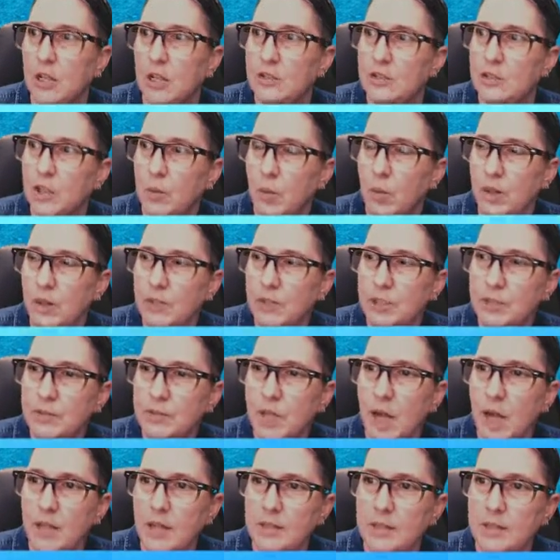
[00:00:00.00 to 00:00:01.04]
So once you've
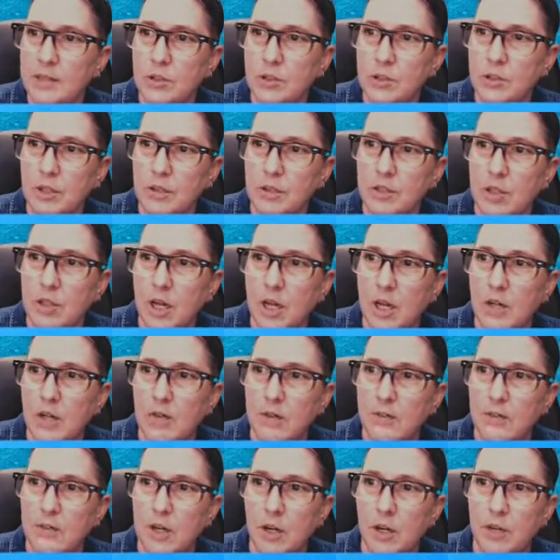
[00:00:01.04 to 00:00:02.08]
logged in, you'll notice all
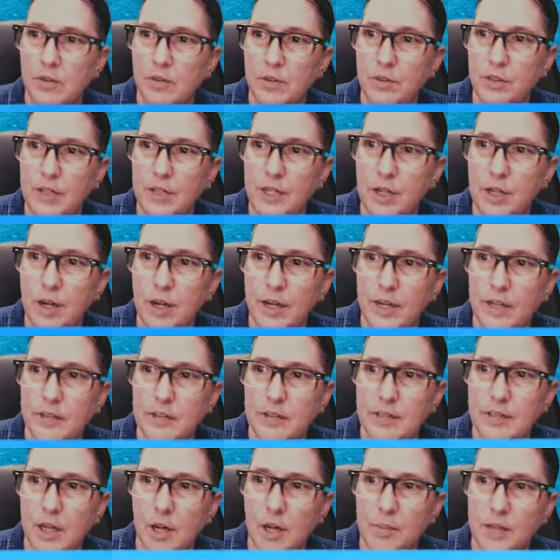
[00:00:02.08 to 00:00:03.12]
over here, I can
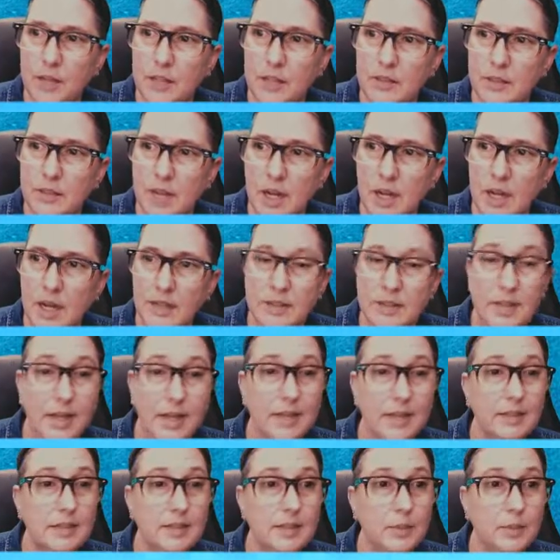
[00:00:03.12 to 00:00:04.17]
see all my designs.
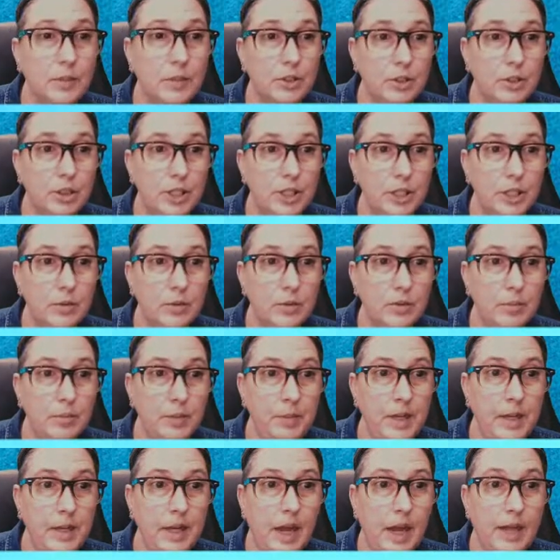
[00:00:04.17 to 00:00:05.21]
I can see what's shared with
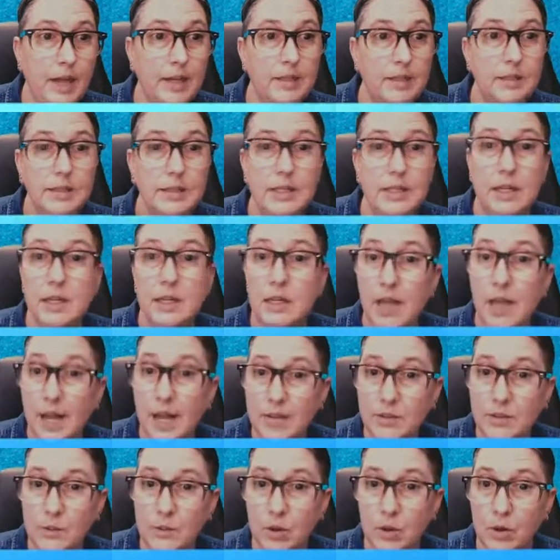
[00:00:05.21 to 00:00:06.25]
me. I can see
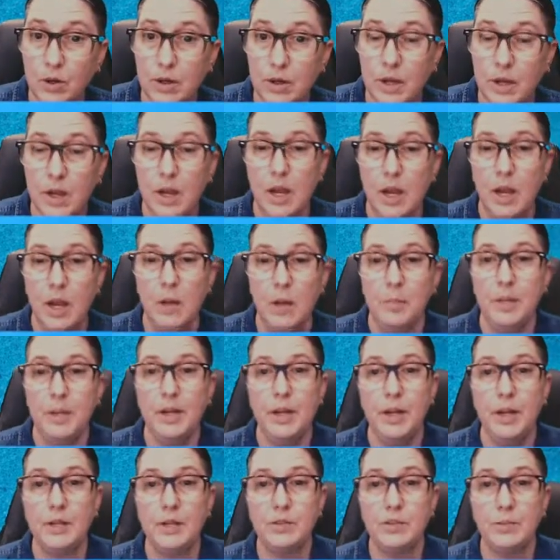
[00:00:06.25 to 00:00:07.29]
classwork,
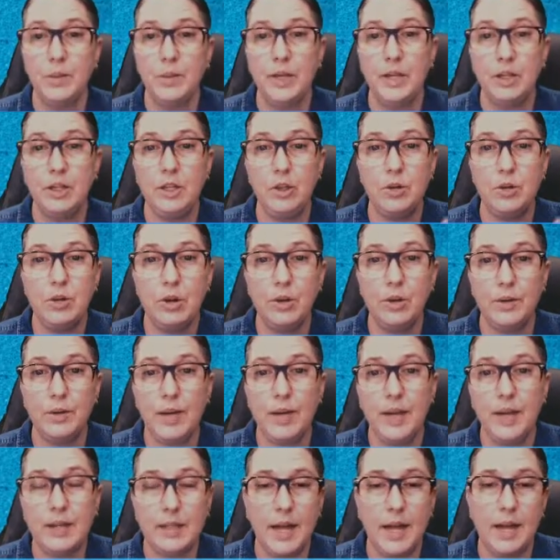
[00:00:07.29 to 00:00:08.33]
because you can
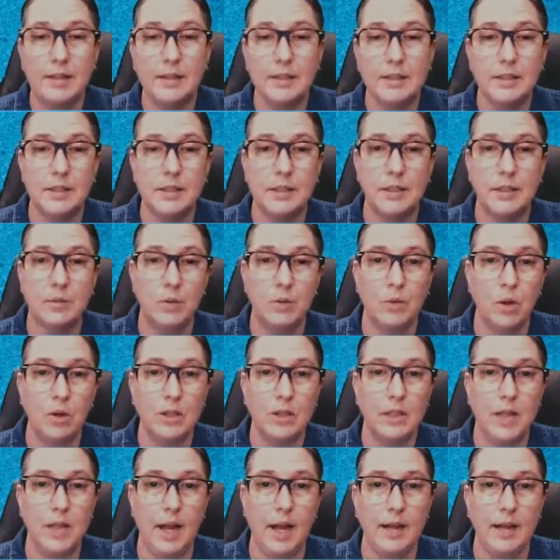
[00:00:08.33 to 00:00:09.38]
create classes and enroll
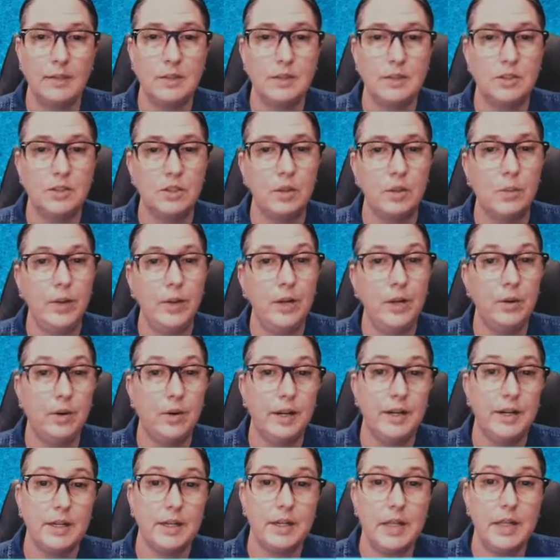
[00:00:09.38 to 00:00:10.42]
in classes. So we
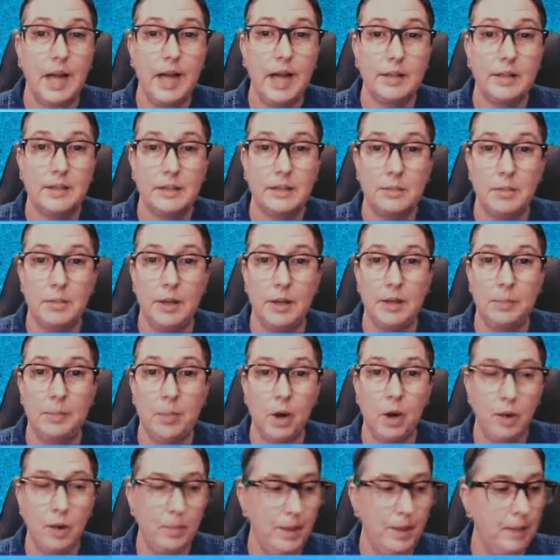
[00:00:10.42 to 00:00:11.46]
created a class in my
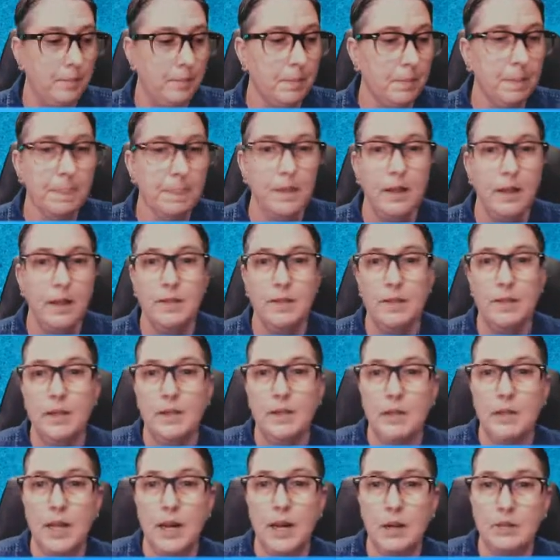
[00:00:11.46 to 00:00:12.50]
department that
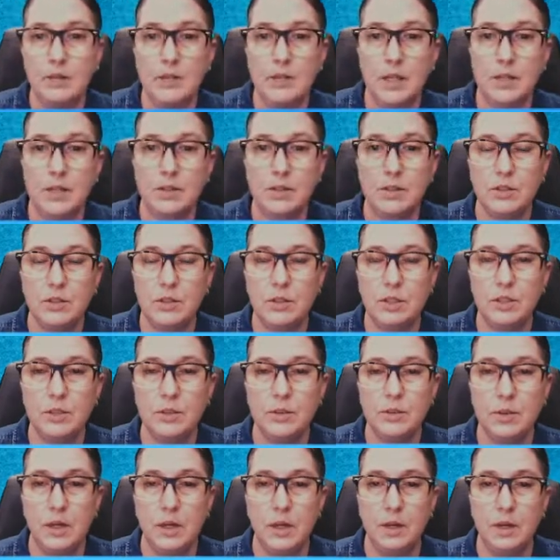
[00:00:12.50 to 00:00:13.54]
allows us
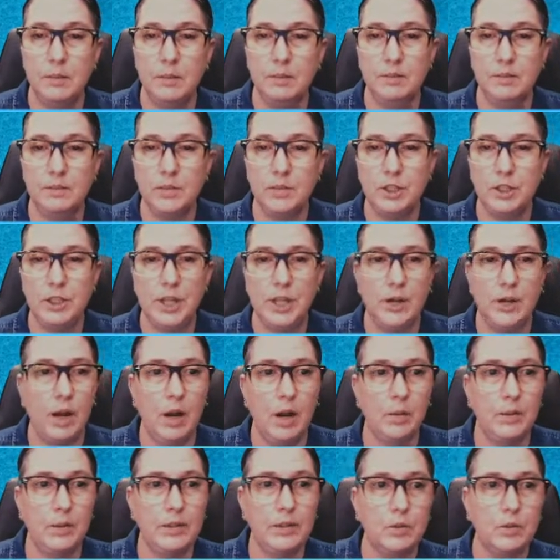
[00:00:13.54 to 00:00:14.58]
to share
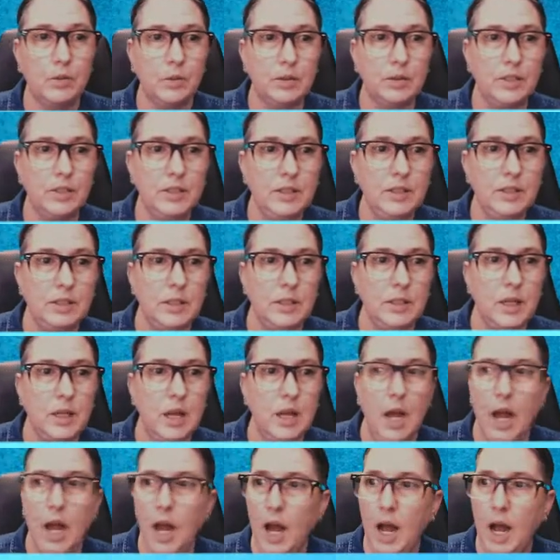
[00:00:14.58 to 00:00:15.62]
out resources.
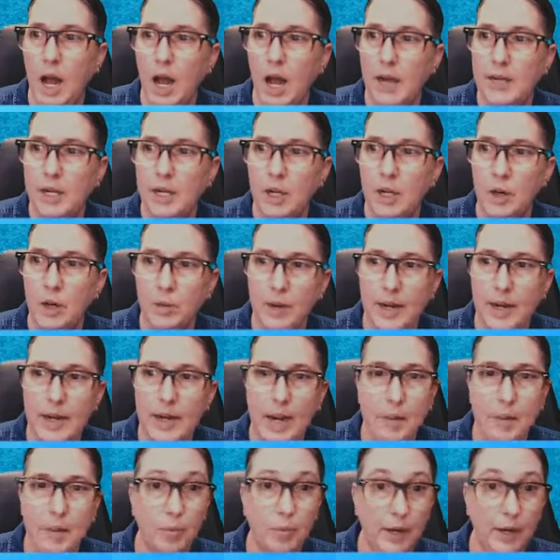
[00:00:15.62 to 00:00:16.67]
I can create
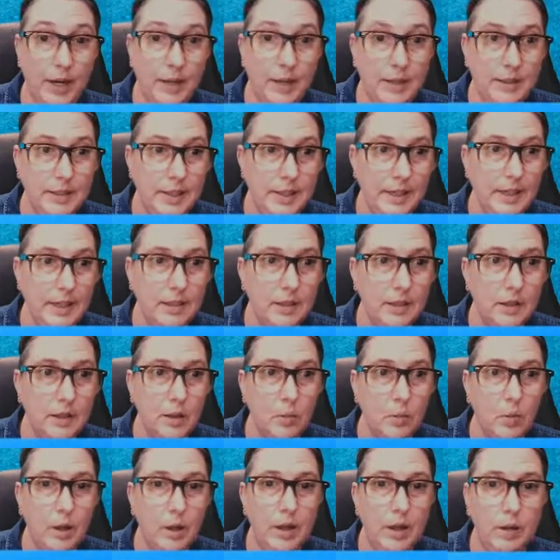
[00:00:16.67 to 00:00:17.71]
a brand kit,
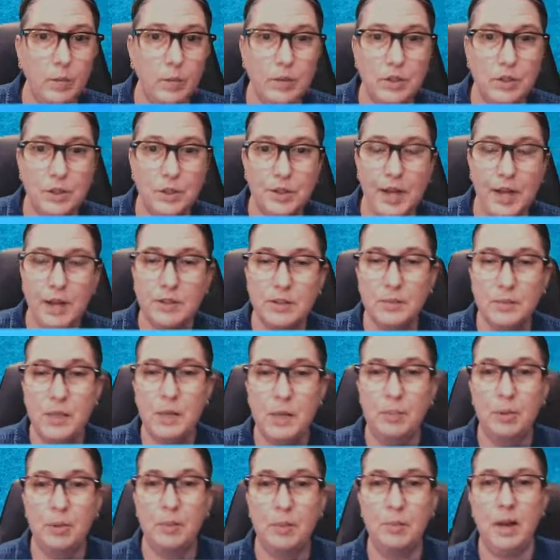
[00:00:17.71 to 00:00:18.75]
which allows me
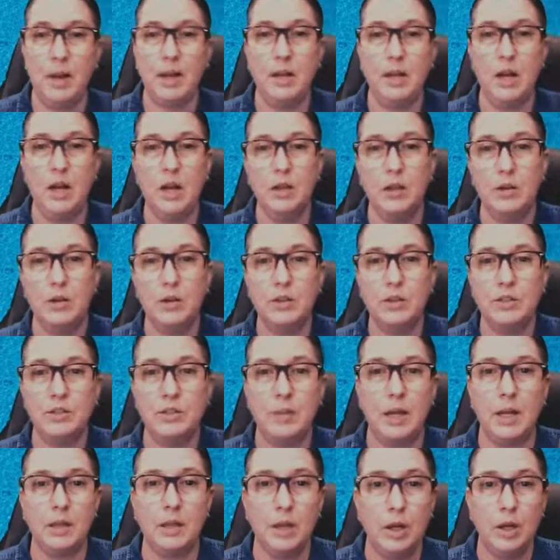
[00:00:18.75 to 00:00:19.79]
to put my colors
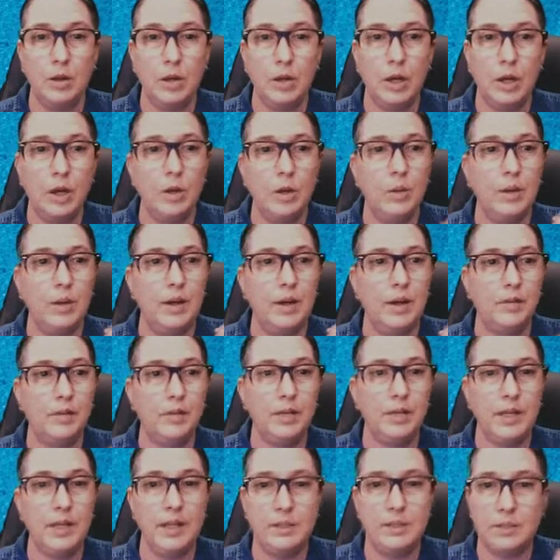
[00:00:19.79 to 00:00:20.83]
and my logo and
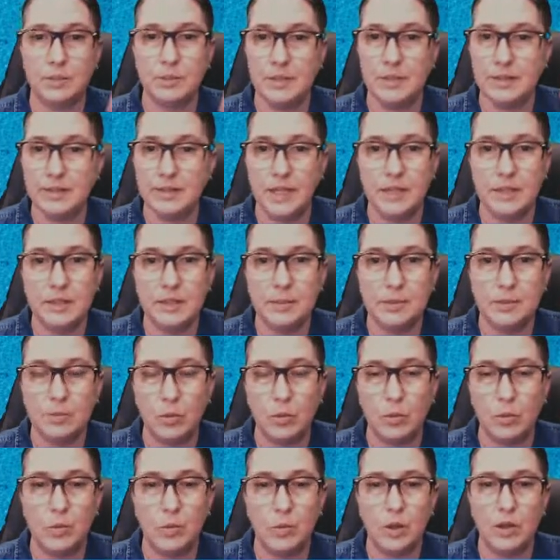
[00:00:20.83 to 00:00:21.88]
everything. So my Tech Tips
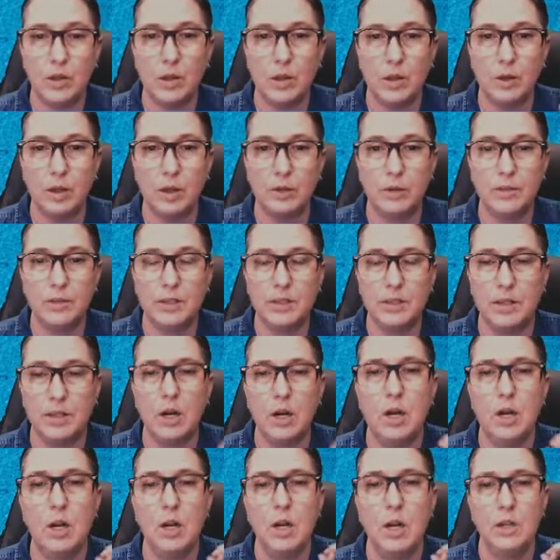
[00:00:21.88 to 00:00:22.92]
411 logo's in
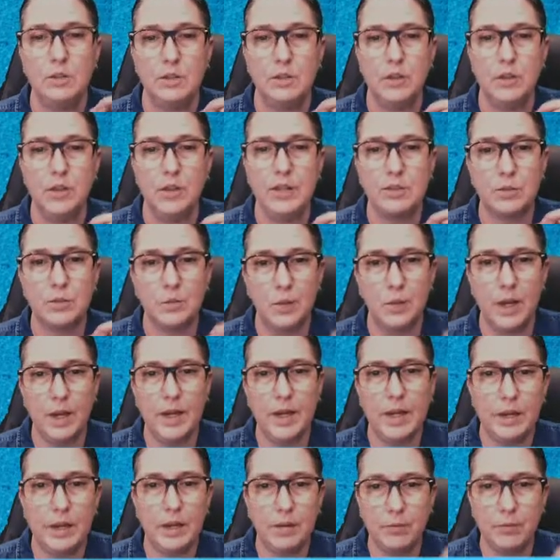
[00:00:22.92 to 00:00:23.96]
there so that it's
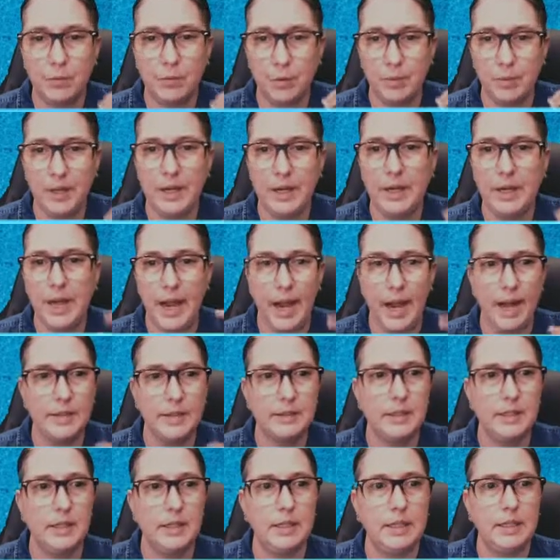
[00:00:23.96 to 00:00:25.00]
ready for me to
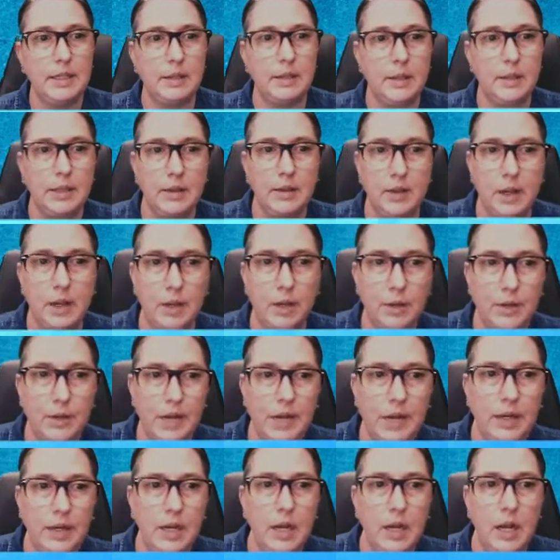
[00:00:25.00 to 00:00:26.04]
add to anything that I
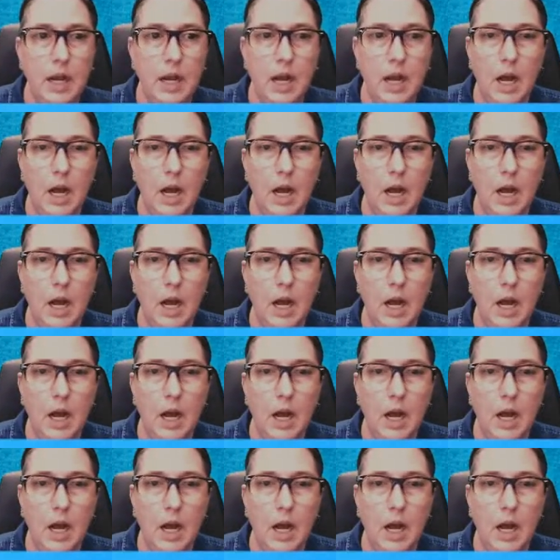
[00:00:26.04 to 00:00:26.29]
create.